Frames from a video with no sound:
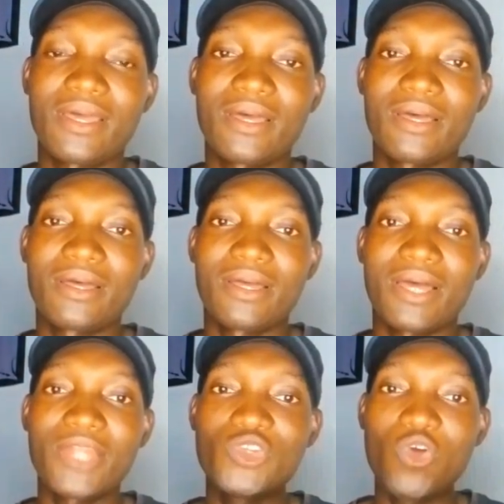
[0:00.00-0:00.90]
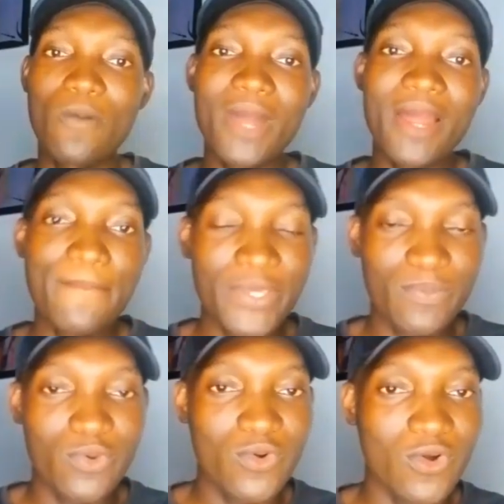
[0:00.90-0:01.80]
Anioma
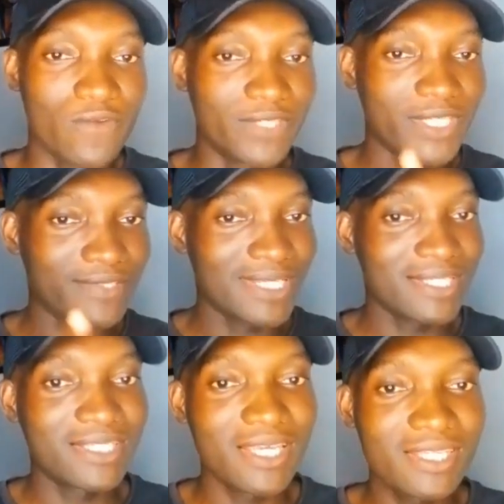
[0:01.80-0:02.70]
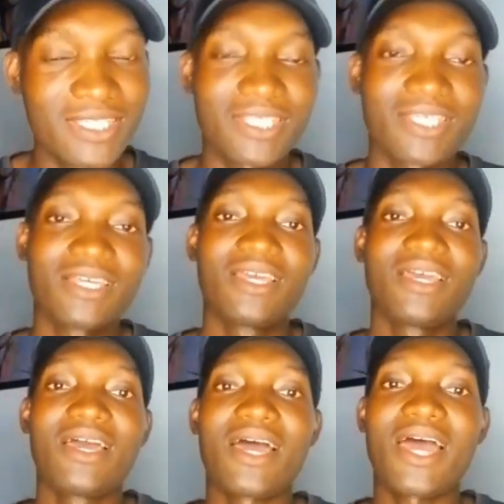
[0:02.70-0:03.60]
people of Delta State.
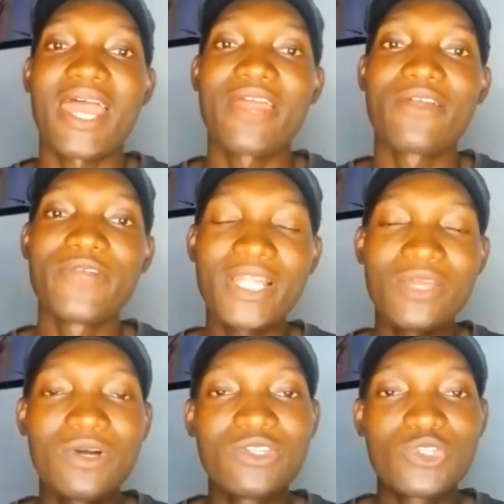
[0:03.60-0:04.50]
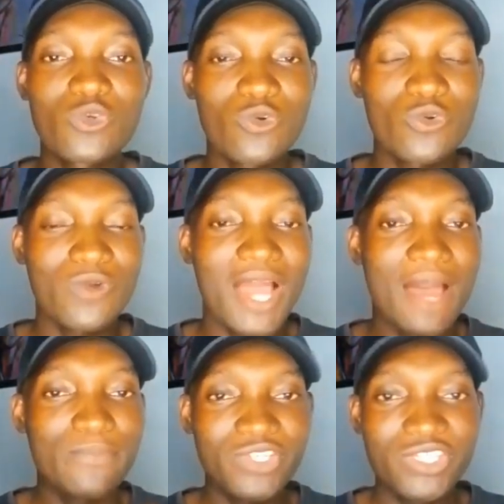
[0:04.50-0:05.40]
I really want to
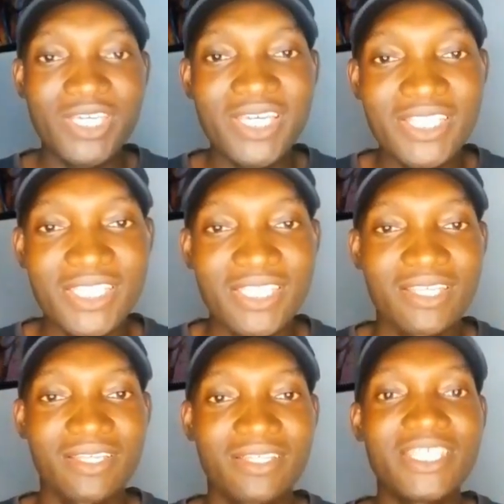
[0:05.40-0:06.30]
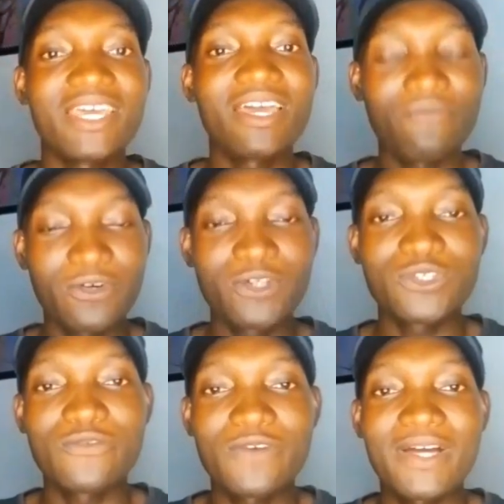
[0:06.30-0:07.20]
appreciate the effort
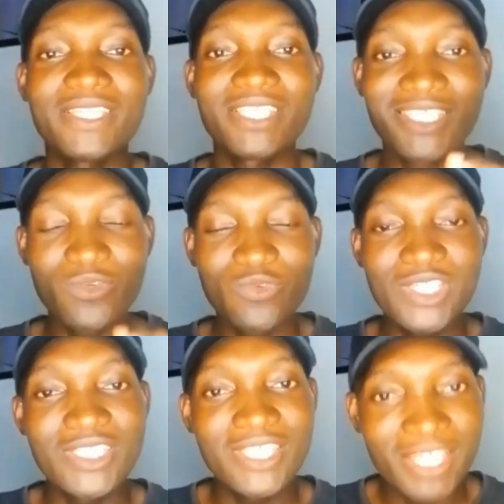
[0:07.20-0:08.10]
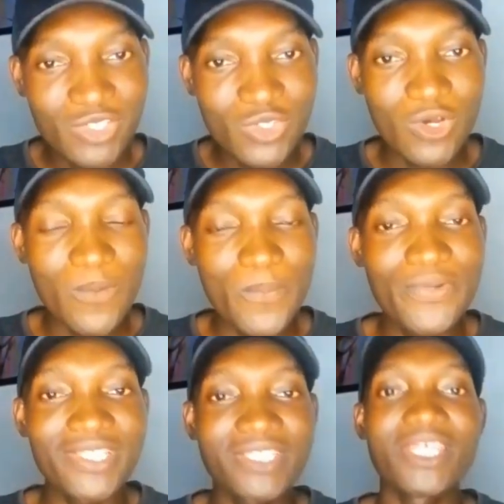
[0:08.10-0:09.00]
of our distinguished Senator
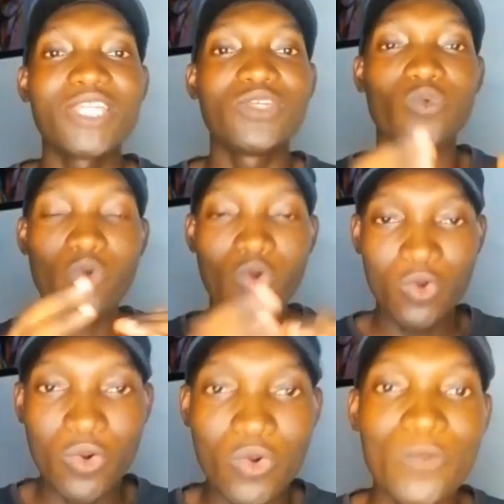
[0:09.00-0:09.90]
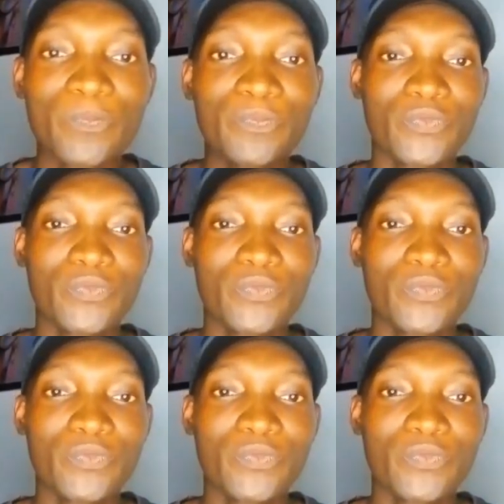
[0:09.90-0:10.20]
Prince Ned Nwoko,